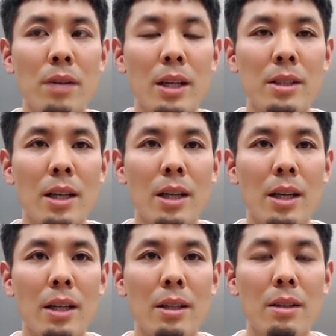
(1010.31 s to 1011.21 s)
and
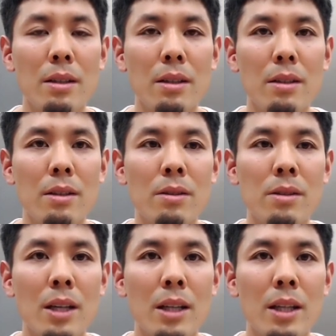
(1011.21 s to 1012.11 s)
determine which
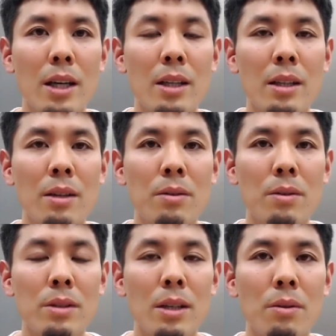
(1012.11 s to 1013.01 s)
messages should
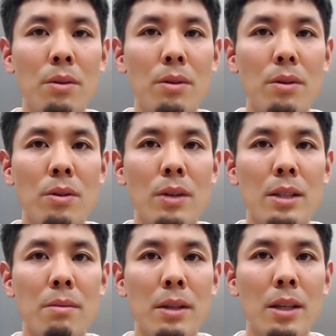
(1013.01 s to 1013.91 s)
be targeted
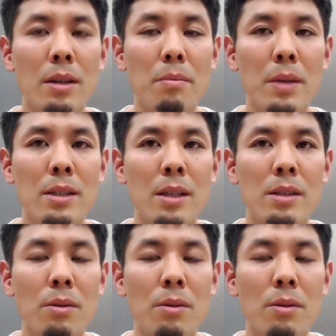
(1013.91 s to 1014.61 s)
more accurately